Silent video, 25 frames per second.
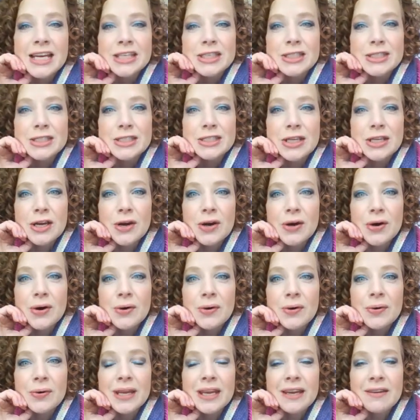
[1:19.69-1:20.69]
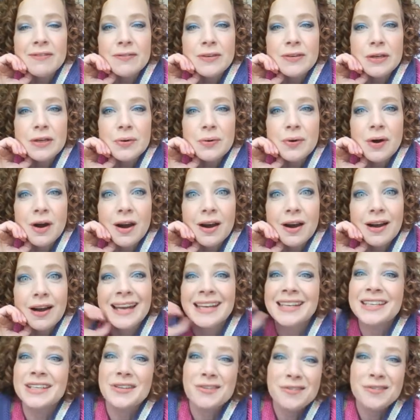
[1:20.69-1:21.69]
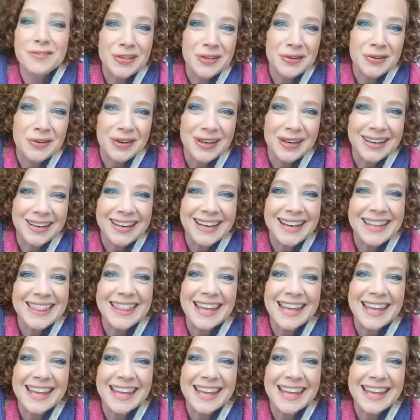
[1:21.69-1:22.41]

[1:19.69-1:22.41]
So if you are a new viewer,